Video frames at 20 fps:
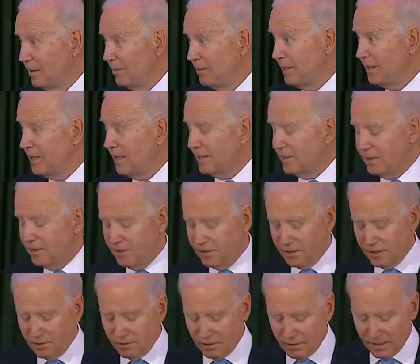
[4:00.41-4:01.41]
I mean that
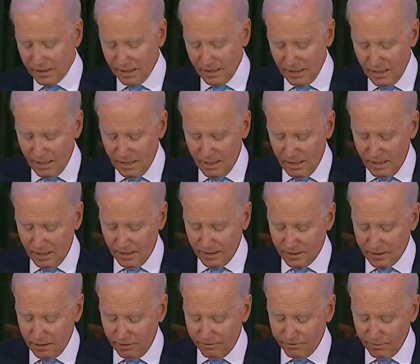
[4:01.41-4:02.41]
sincerely,
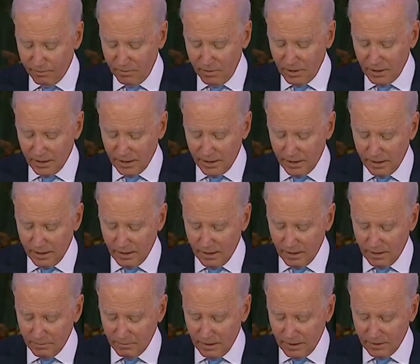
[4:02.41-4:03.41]
except for Milley.
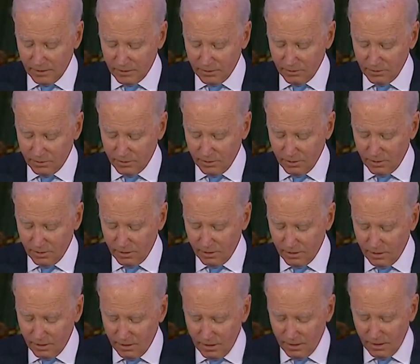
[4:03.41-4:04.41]
I'm not so sure.
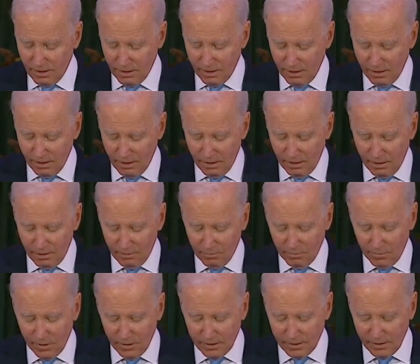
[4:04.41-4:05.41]

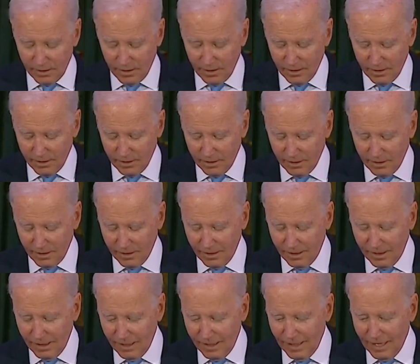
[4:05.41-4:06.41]
but uh,
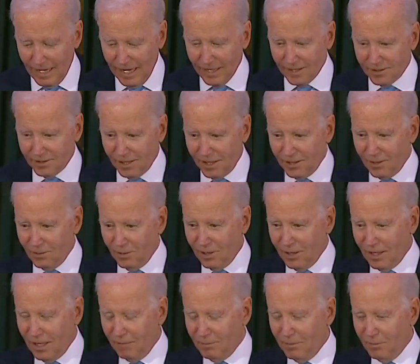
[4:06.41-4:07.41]
actually, I don't
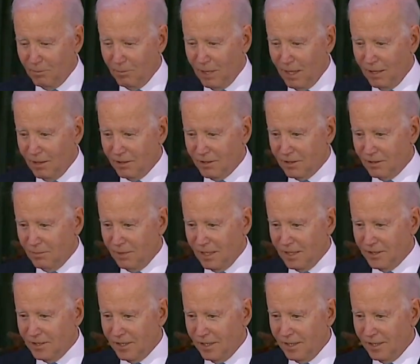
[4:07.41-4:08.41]
want, I'm embarrassed him. I
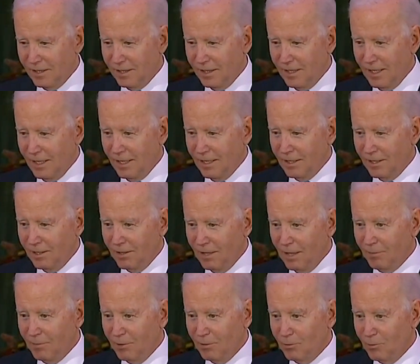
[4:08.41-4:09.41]
said, and
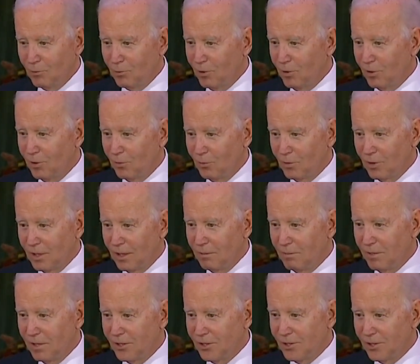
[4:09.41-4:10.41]
I'm going to really
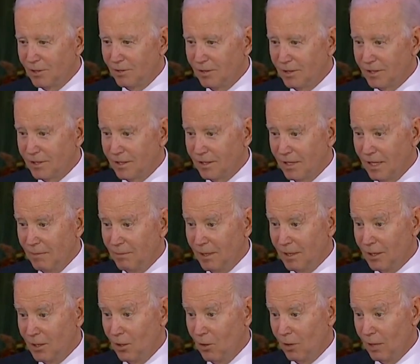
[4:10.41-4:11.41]
miss you. He said, I'm
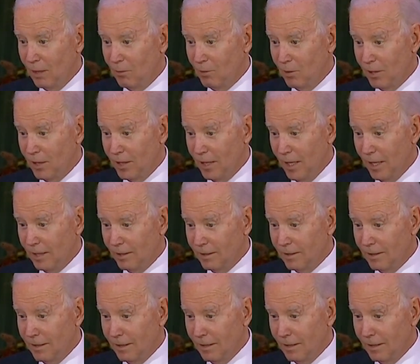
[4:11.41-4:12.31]
not going anywhere yet.